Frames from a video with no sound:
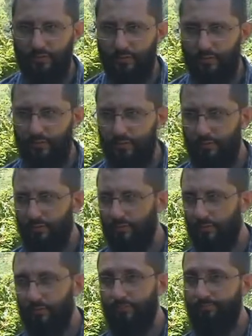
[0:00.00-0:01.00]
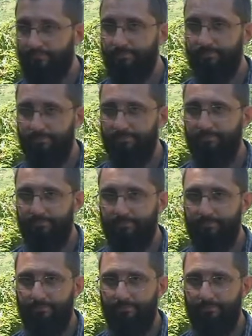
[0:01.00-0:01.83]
Nothing is said.